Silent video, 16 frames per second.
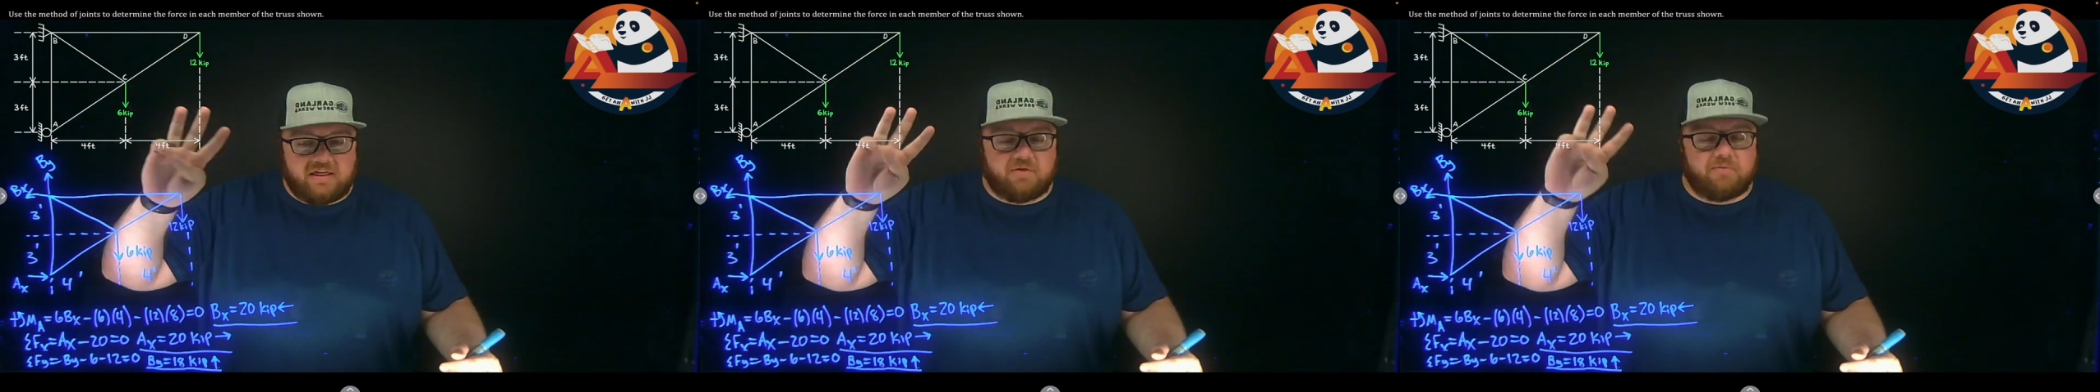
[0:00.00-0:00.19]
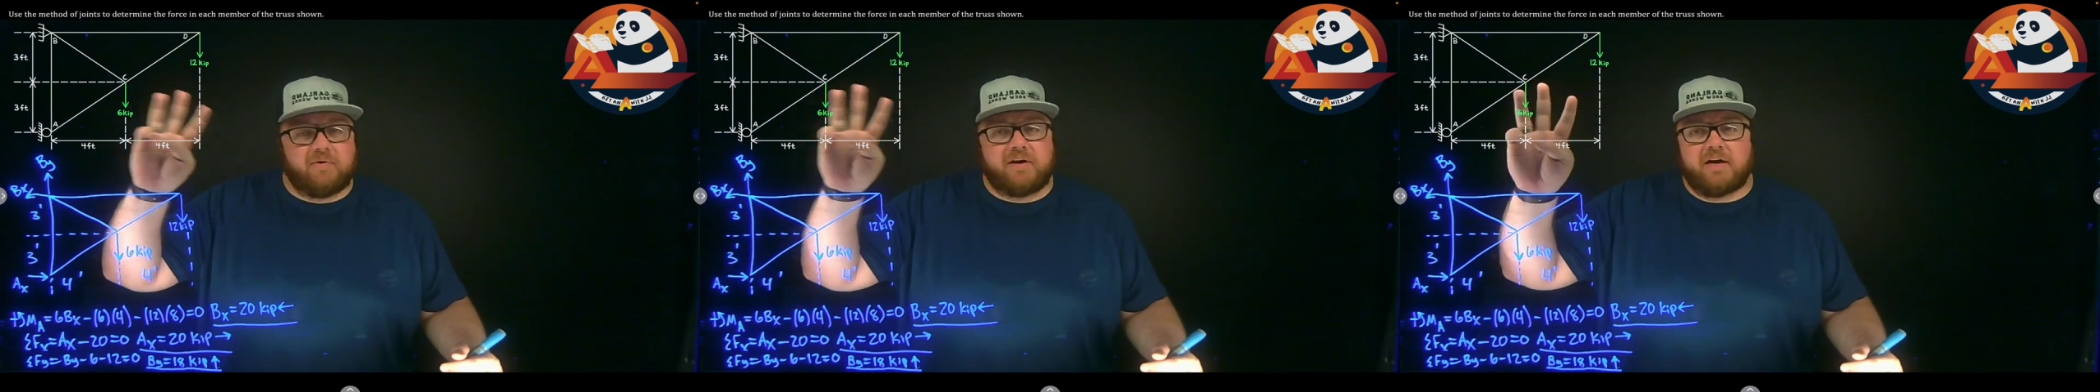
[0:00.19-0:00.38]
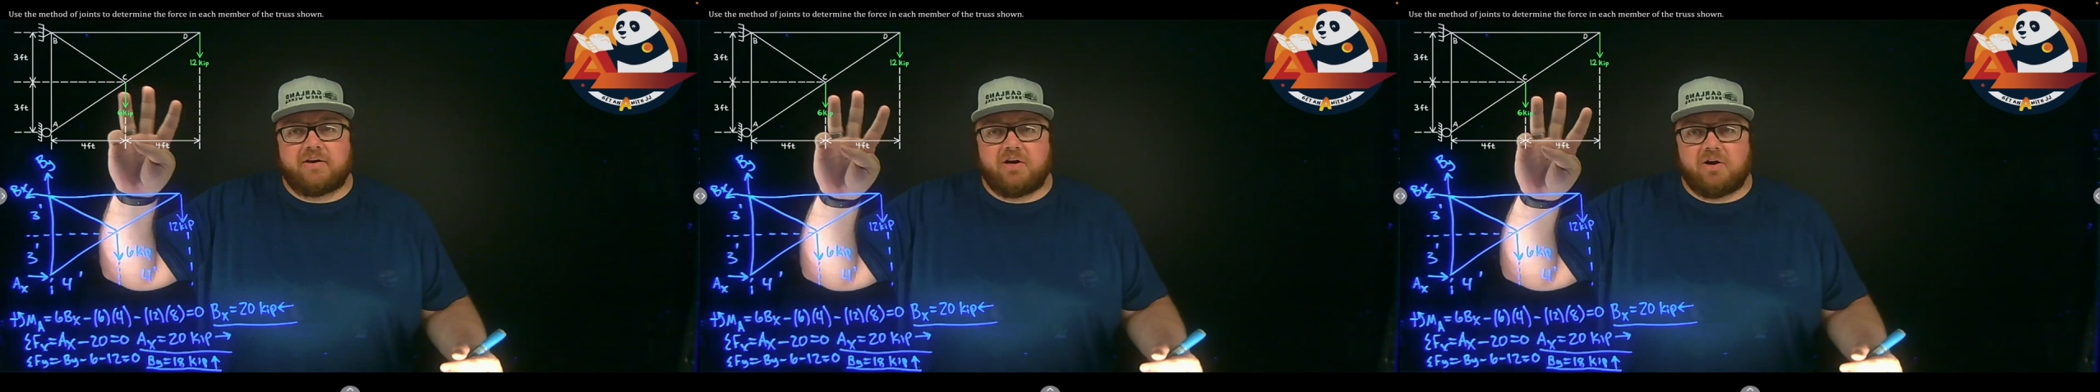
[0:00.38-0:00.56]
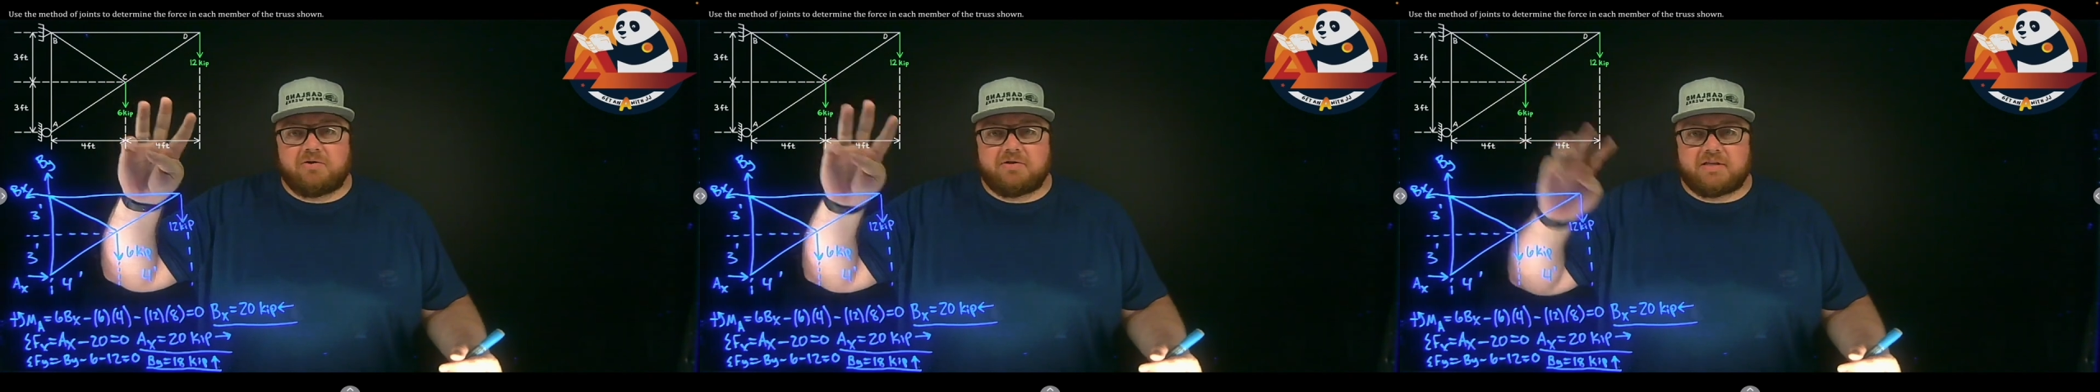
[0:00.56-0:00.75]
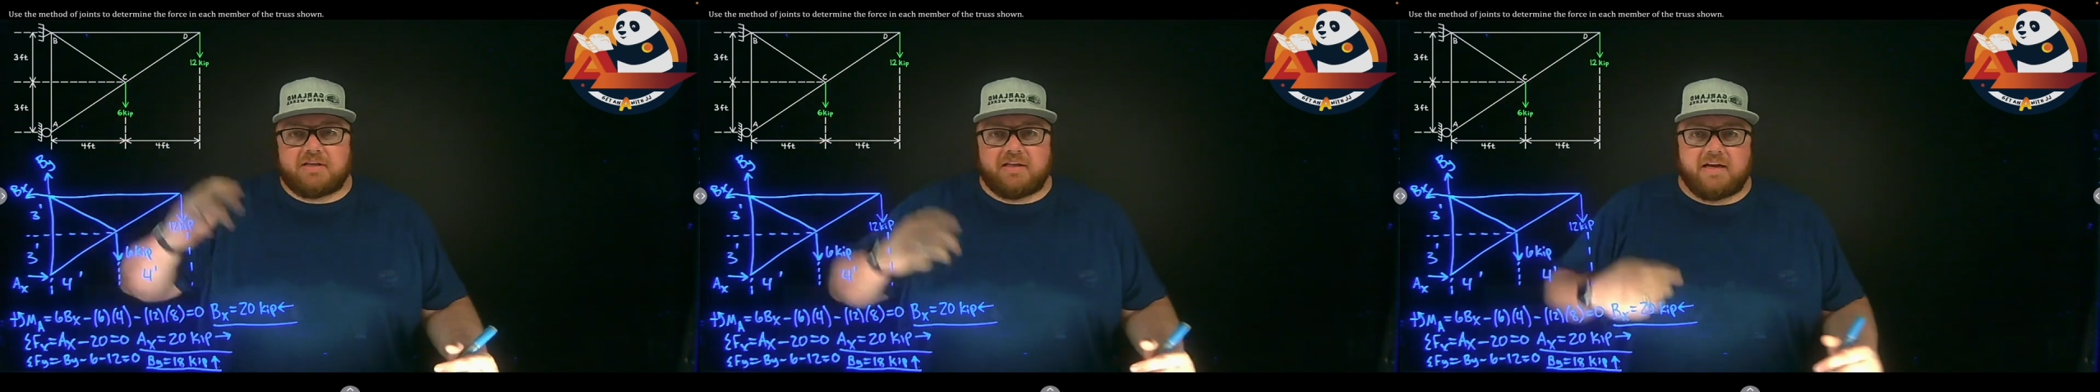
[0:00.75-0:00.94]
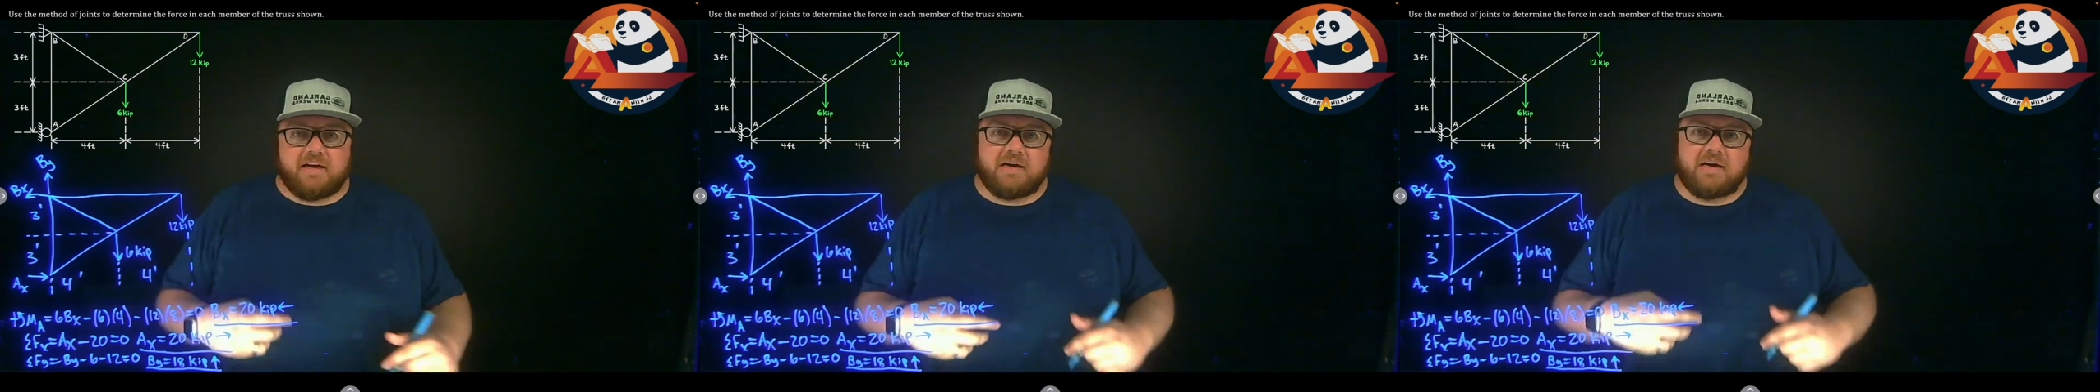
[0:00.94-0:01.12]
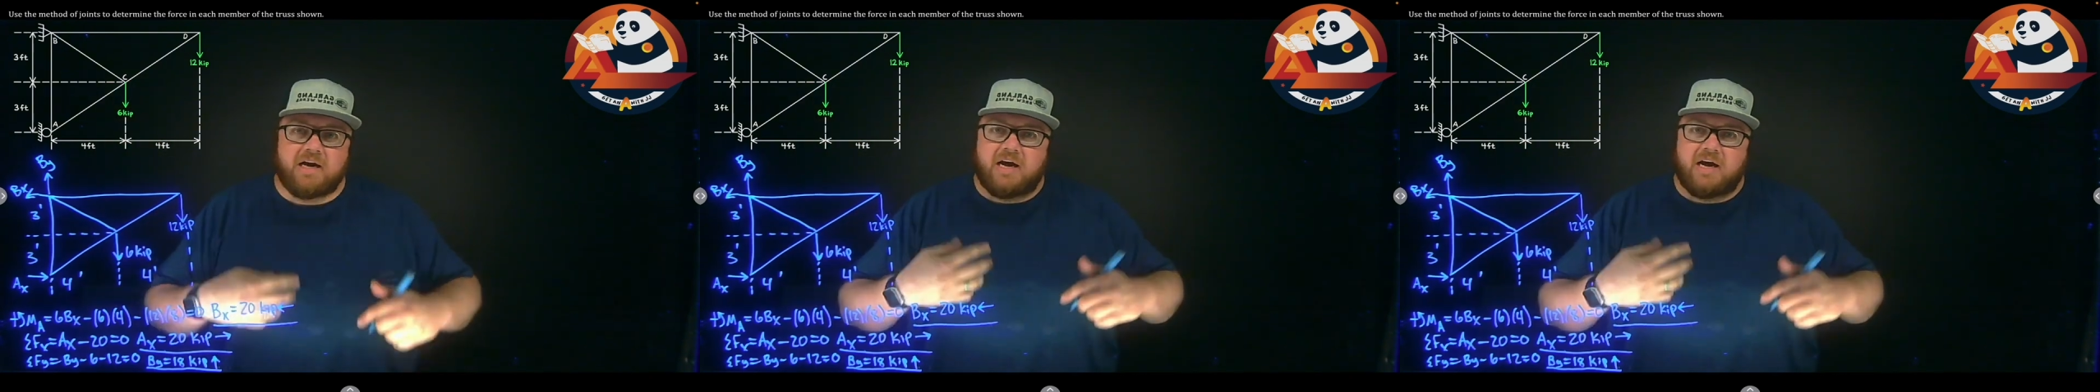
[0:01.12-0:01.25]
3 unknowns in there.